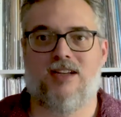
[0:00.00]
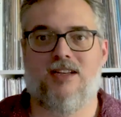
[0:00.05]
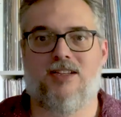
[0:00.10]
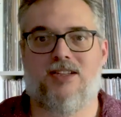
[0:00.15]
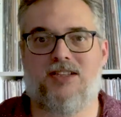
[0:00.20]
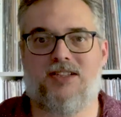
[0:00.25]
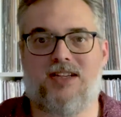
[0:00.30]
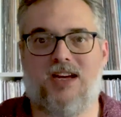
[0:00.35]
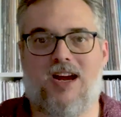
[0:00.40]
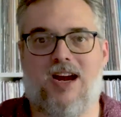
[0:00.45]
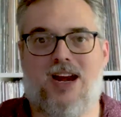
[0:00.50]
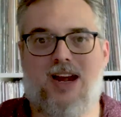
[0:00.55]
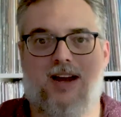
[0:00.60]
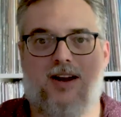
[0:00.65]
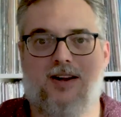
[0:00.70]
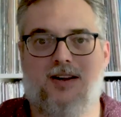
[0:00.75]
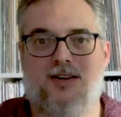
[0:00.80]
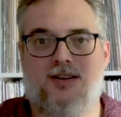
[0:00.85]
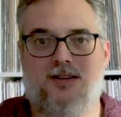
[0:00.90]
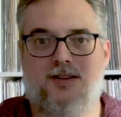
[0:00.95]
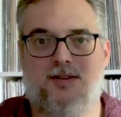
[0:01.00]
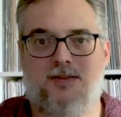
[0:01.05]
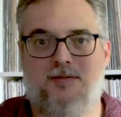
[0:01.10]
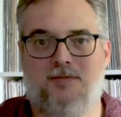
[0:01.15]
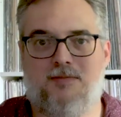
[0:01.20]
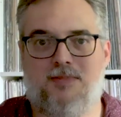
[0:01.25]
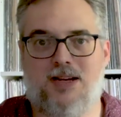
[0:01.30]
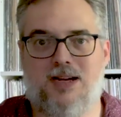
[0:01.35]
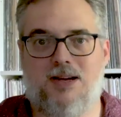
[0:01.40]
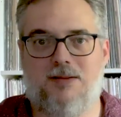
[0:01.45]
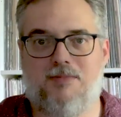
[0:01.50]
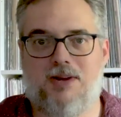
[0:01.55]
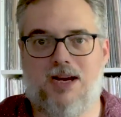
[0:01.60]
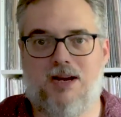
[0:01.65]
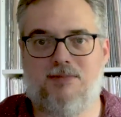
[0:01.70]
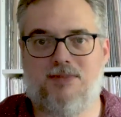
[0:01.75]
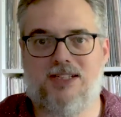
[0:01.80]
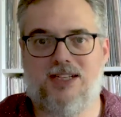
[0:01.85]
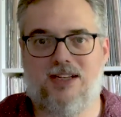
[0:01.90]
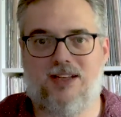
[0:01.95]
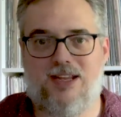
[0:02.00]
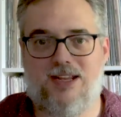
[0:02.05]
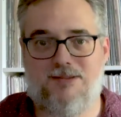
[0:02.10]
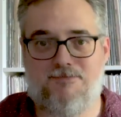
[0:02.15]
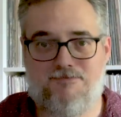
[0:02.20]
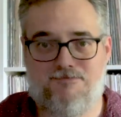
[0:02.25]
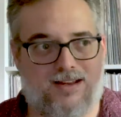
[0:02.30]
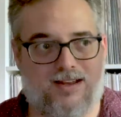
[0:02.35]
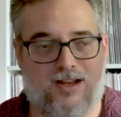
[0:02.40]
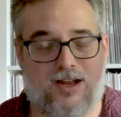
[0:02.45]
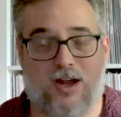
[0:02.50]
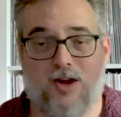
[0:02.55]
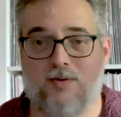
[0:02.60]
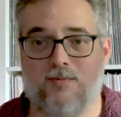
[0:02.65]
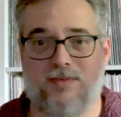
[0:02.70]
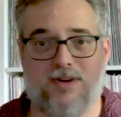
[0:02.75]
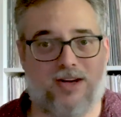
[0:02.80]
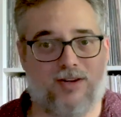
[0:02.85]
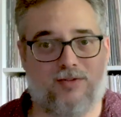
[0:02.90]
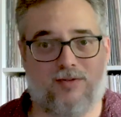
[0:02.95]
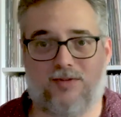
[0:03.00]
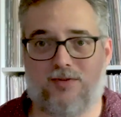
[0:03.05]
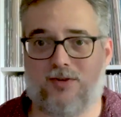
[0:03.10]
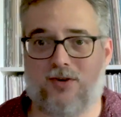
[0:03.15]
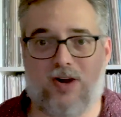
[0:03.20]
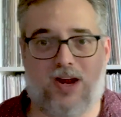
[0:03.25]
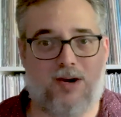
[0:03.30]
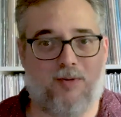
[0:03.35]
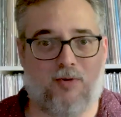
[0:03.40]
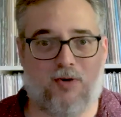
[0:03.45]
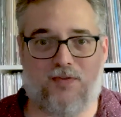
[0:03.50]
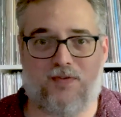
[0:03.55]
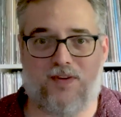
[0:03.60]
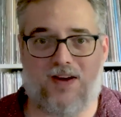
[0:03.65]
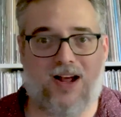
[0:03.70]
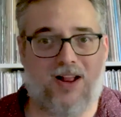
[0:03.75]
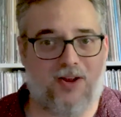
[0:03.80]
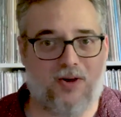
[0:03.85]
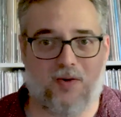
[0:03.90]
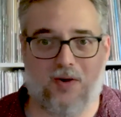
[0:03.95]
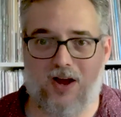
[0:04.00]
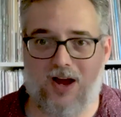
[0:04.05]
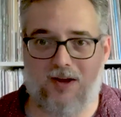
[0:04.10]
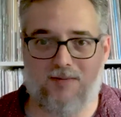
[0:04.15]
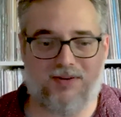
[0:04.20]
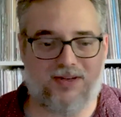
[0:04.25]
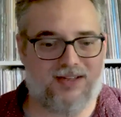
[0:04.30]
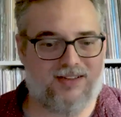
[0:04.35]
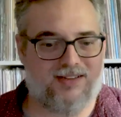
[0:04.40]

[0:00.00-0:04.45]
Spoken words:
Desire by Bob Dylan. An incredible follow-up